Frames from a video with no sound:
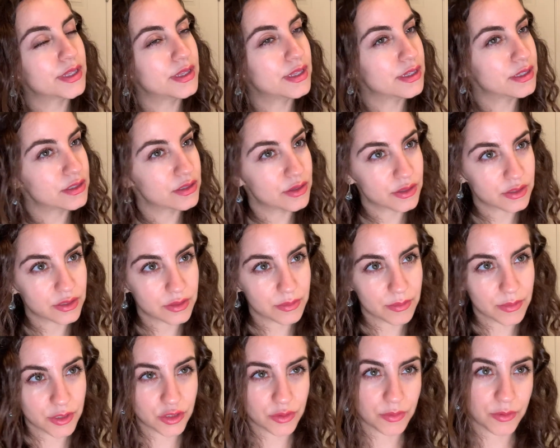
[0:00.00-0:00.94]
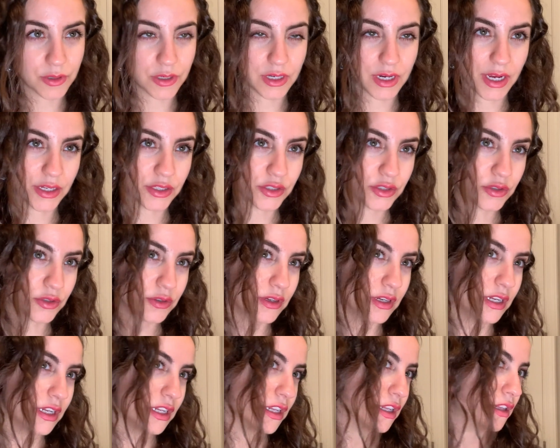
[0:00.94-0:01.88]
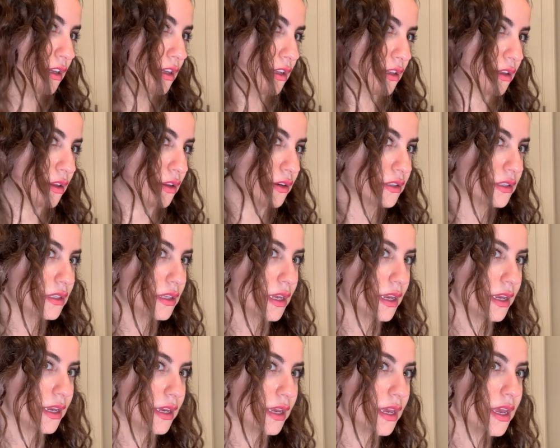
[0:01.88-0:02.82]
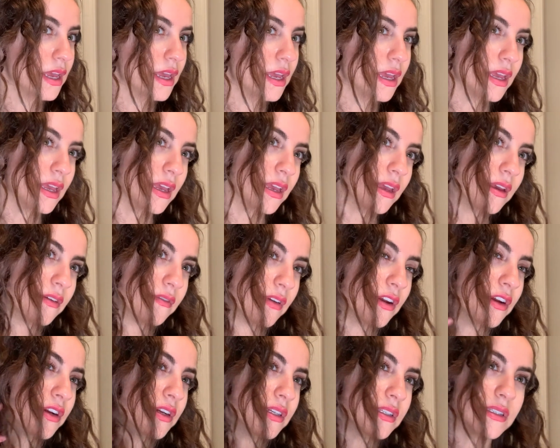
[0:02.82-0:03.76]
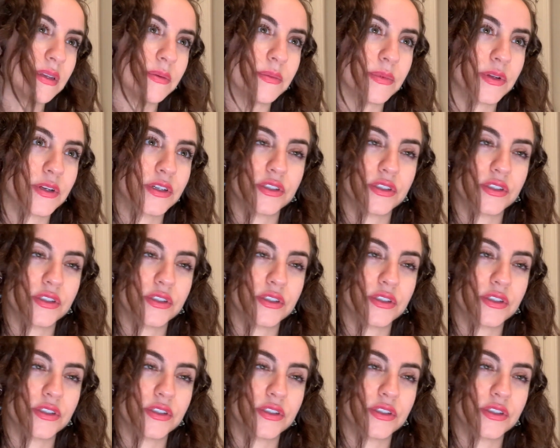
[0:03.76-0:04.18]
this looks much more natural and it looks like very similar